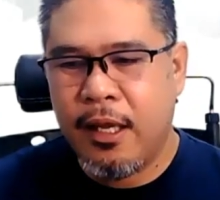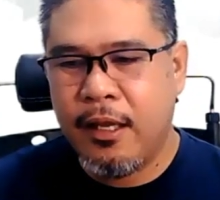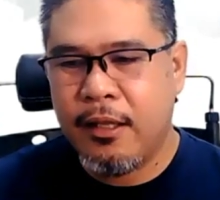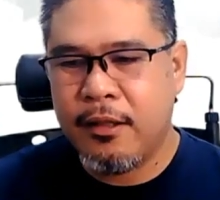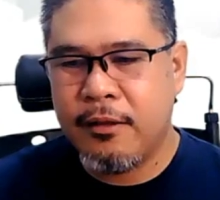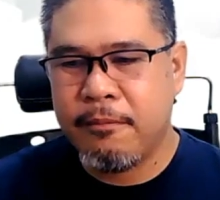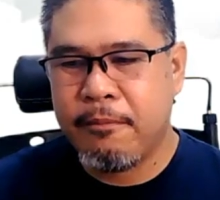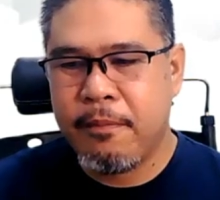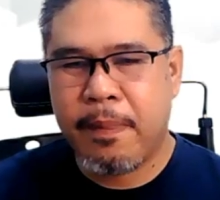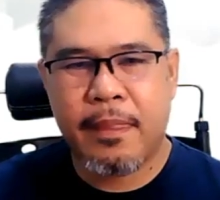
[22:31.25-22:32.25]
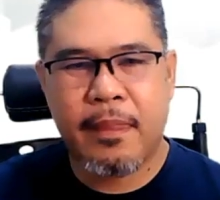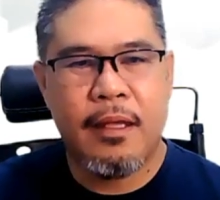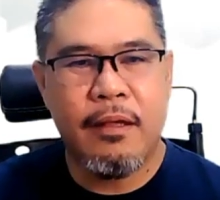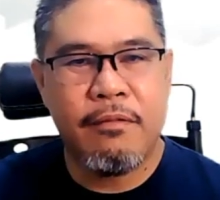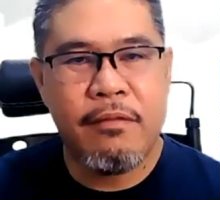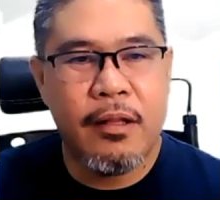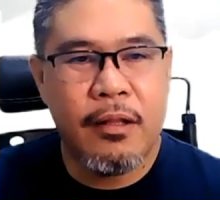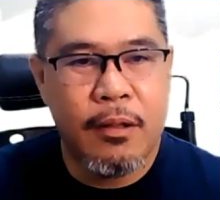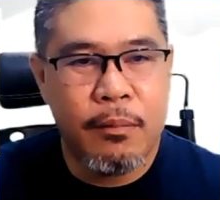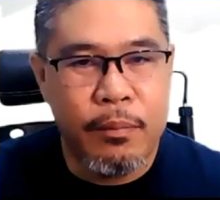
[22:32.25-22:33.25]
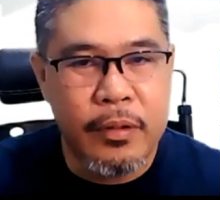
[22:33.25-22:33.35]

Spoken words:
and even